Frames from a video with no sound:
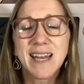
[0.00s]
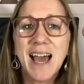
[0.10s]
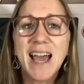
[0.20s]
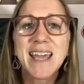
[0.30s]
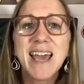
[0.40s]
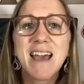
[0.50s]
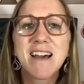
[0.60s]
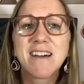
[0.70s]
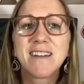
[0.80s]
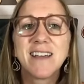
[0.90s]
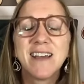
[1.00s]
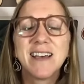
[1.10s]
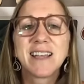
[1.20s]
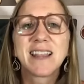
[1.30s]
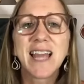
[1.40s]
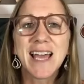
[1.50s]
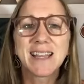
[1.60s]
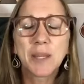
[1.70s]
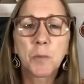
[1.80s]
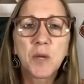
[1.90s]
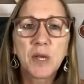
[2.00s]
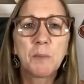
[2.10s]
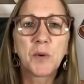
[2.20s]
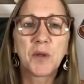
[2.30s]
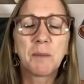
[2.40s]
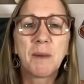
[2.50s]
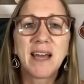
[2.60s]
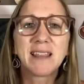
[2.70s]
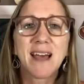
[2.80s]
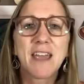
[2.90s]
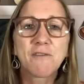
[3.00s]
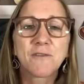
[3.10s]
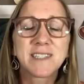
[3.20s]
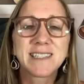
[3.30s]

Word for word: And I had let the people in my life